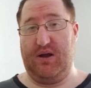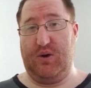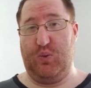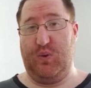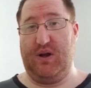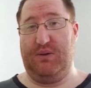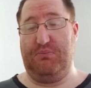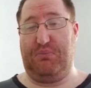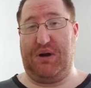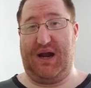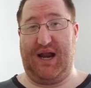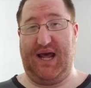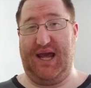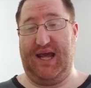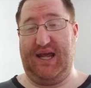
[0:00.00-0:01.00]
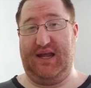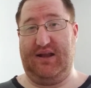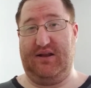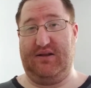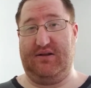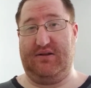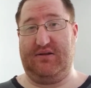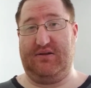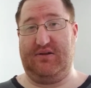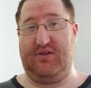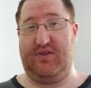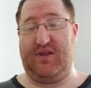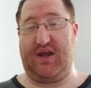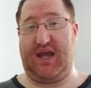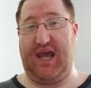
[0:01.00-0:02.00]
when playing
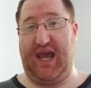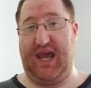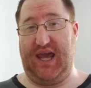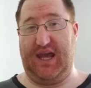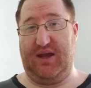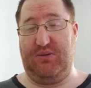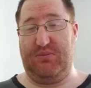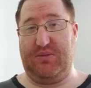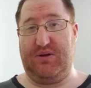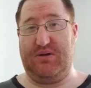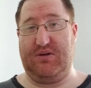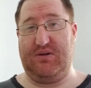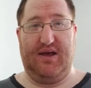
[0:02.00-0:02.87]
the game.